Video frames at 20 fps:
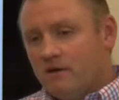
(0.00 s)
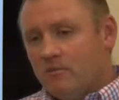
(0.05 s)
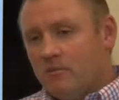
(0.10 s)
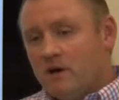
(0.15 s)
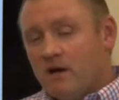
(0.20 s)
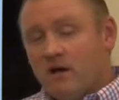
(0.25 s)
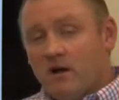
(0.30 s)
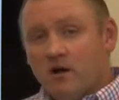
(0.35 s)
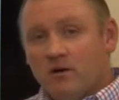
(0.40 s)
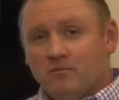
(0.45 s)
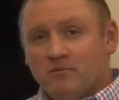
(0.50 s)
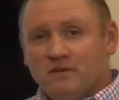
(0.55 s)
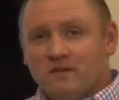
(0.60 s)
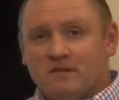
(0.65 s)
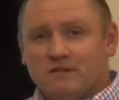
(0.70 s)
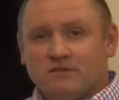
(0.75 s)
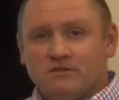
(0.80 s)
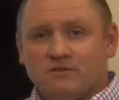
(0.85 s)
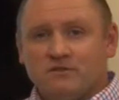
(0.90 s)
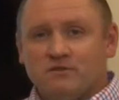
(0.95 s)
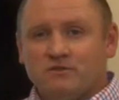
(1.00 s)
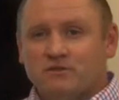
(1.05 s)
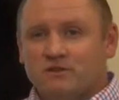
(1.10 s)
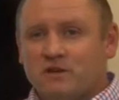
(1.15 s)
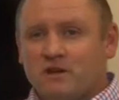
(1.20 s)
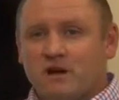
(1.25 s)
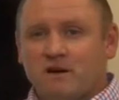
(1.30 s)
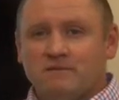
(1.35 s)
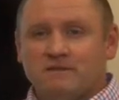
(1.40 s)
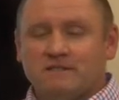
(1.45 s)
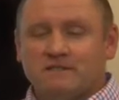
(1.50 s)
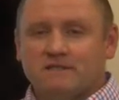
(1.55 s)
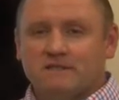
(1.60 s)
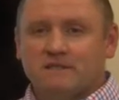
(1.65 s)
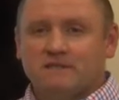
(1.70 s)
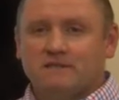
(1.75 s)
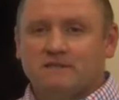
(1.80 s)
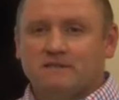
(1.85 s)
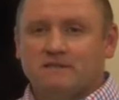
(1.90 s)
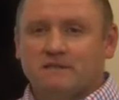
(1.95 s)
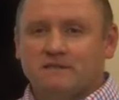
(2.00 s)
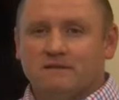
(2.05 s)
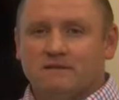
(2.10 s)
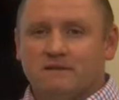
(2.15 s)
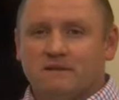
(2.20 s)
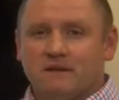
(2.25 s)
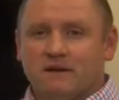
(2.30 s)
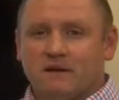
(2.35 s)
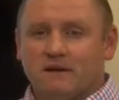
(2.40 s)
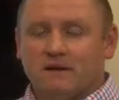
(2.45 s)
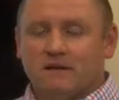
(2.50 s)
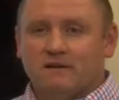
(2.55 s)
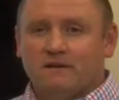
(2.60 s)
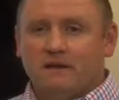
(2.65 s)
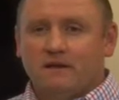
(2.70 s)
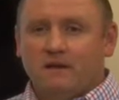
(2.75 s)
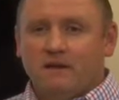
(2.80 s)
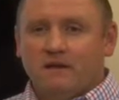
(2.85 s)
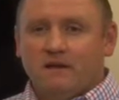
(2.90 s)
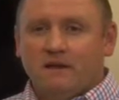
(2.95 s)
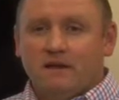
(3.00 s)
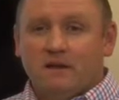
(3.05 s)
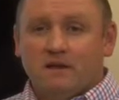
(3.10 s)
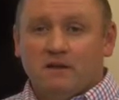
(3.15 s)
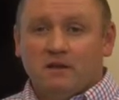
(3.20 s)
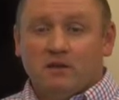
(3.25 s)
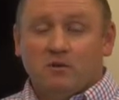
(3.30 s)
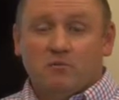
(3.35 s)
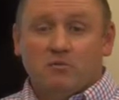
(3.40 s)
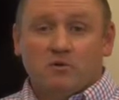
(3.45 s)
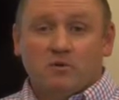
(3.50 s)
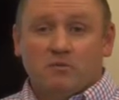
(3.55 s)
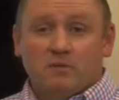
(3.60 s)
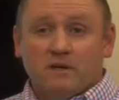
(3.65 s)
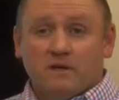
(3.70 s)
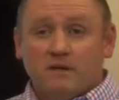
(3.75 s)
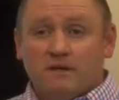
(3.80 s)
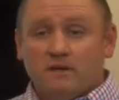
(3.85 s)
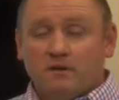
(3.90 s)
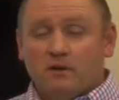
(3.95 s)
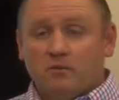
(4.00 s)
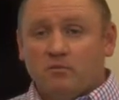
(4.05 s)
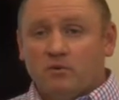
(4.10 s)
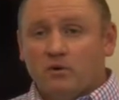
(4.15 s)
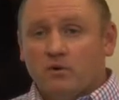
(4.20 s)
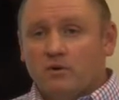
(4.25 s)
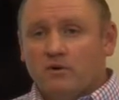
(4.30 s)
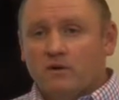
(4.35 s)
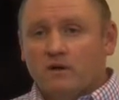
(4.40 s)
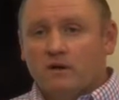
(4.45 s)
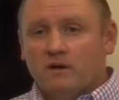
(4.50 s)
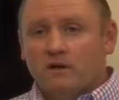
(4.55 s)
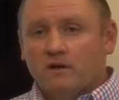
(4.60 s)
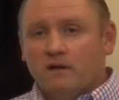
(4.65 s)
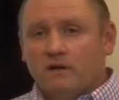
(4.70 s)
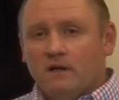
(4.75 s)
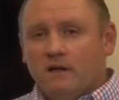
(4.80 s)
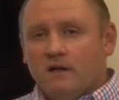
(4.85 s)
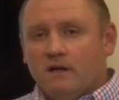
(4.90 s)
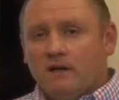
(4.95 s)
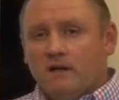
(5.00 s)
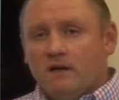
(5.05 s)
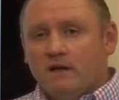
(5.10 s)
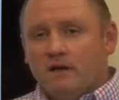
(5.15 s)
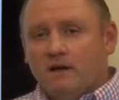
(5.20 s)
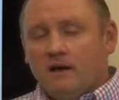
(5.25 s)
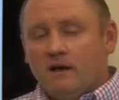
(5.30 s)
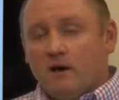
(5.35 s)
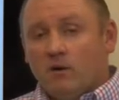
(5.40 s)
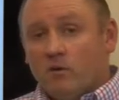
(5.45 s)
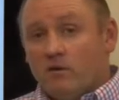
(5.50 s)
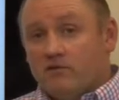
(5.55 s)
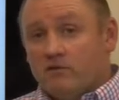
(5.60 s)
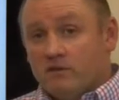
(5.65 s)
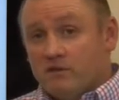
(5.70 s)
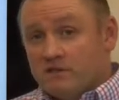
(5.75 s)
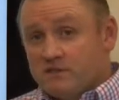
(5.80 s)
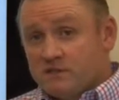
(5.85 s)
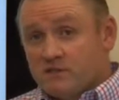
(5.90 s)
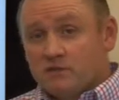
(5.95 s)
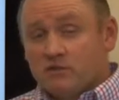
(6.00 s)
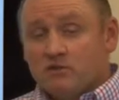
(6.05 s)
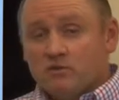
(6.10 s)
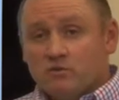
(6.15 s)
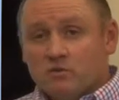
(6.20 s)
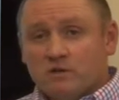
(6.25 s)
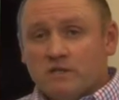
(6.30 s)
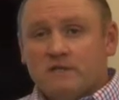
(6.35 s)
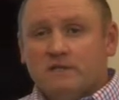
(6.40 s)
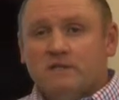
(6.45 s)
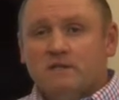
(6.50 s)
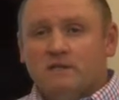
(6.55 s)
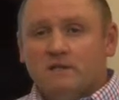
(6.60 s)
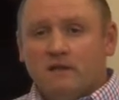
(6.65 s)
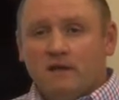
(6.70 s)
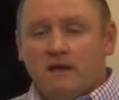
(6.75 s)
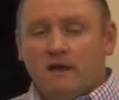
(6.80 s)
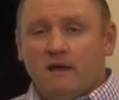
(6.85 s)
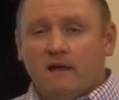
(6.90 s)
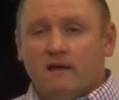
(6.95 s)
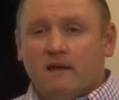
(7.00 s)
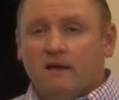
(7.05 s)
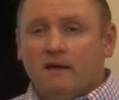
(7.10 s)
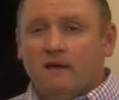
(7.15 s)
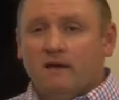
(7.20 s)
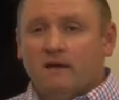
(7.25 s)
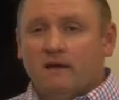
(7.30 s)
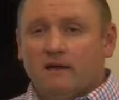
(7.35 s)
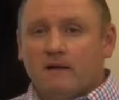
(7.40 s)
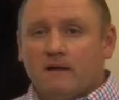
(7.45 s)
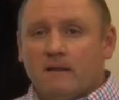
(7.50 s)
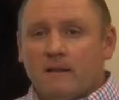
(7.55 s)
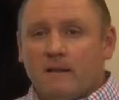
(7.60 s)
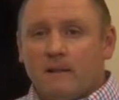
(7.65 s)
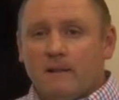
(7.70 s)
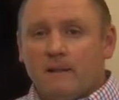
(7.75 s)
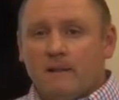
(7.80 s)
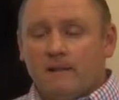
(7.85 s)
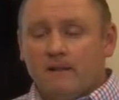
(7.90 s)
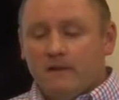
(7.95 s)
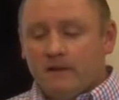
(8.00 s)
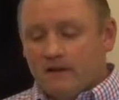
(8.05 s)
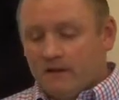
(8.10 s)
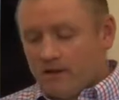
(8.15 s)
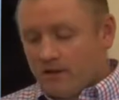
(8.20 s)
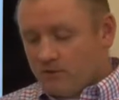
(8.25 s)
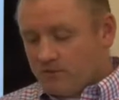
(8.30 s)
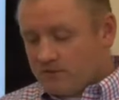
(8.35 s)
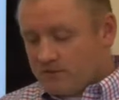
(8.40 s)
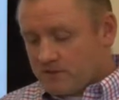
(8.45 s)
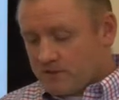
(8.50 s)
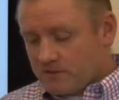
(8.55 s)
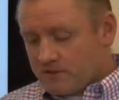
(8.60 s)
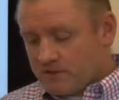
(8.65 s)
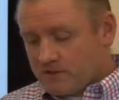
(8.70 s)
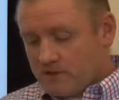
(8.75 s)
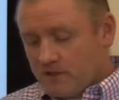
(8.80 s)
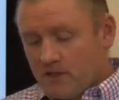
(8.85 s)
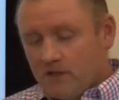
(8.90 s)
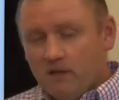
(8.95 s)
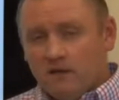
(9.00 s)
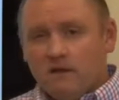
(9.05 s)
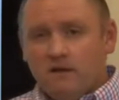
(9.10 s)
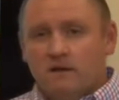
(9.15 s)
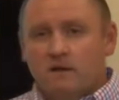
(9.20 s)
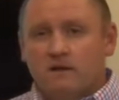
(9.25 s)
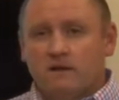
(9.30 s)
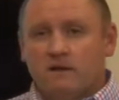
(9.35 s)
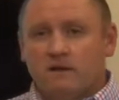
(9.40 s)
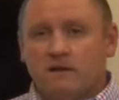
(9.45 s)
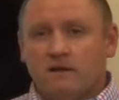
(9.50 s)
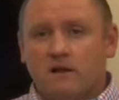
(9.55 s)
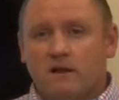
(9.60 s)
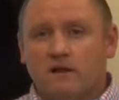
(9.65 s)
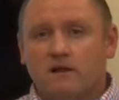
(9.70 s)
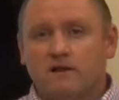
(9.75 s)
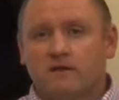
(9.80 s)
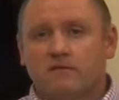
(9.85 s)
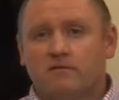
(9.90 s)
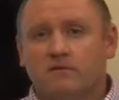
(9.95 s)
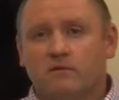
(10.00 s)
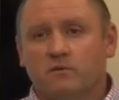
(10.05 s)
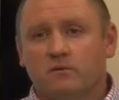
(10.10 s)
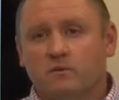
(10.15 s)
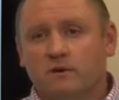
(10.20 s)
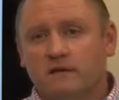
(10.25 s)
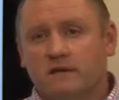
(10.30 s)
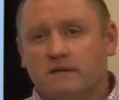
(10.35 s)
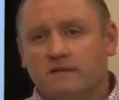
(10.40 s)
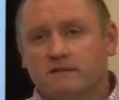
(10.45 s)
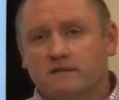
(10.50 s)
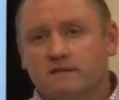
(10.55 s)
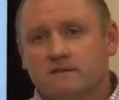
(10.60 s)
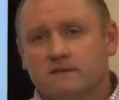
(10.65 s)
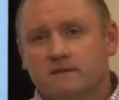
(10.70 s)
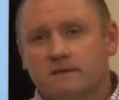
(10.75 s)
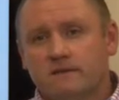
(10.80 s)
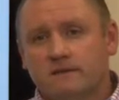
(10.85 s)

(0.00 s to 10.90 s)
by all means, use your common sense and implement a protocol. However, this is a good one, and it helps us in a lot of different ways.